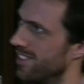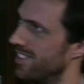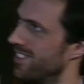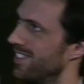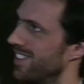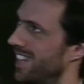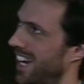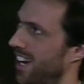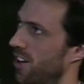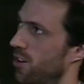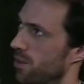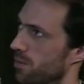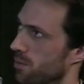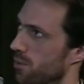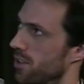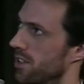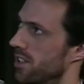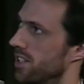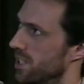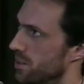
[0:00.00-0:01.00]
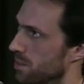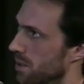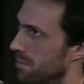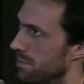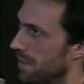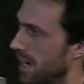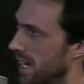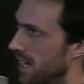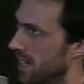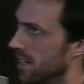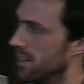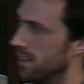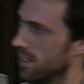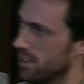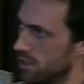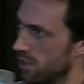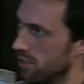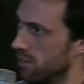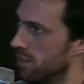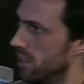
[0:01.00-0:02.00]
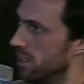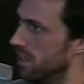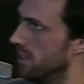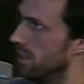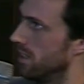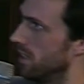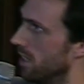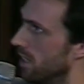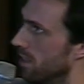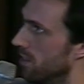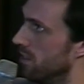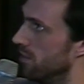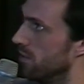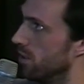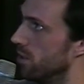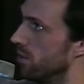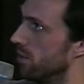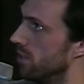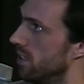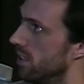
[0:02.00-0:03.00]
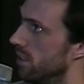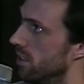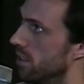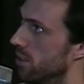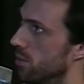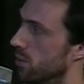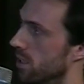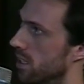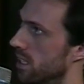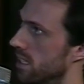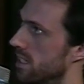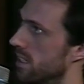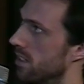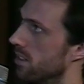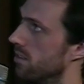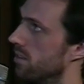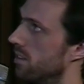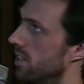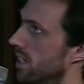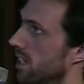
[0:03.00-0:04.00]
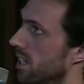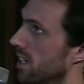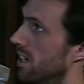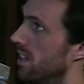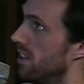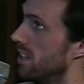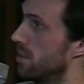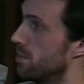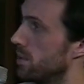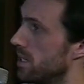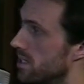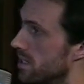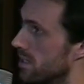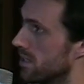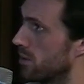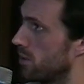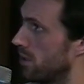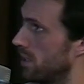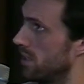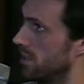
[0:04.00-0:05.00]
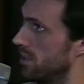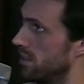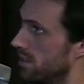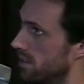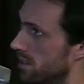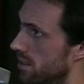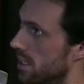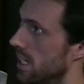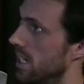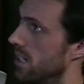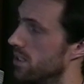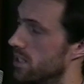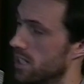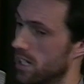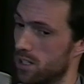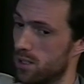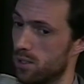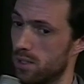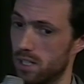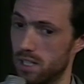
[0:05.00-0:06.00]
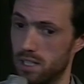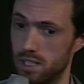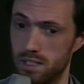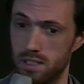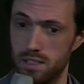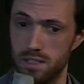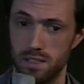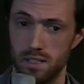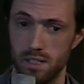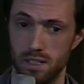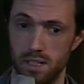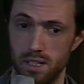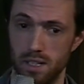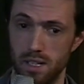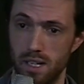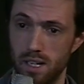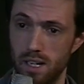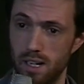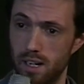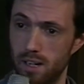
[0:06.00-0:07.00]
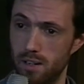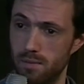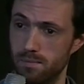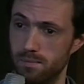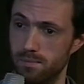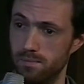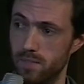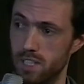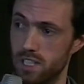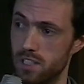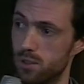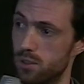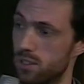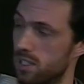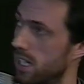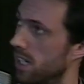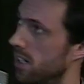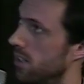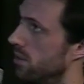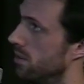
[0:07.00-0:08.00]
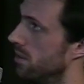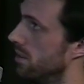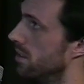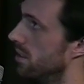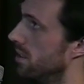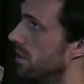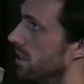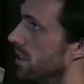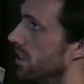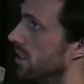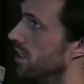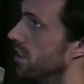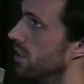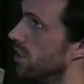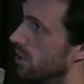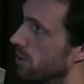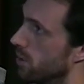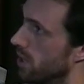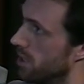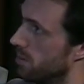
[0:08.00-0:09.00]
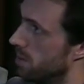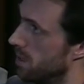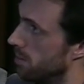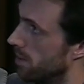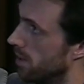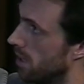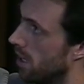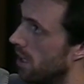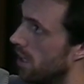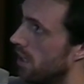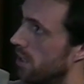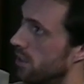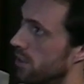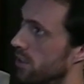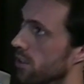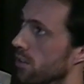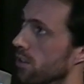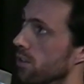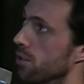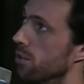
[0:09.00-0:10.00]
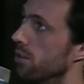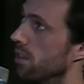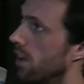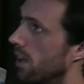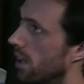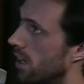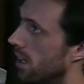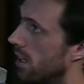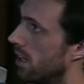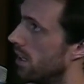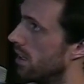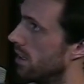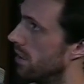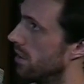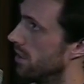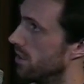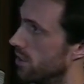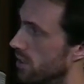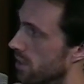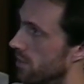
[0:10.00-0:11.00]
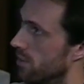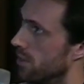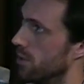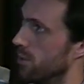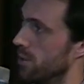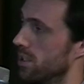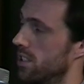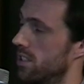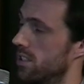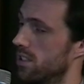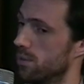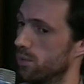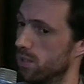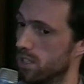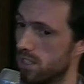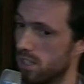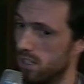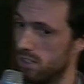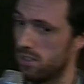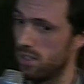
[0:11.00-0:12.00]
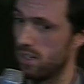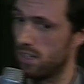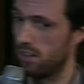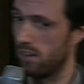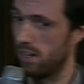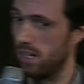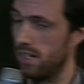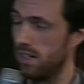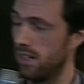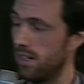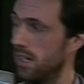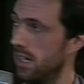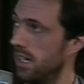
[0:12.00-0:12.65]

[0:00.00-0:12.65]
how the work has been made, and that's often involved in the work itself. This piece is quite decontextualized. There's no sound, you don't know where the people are, you don't know who they are, you don't even know which country they're in.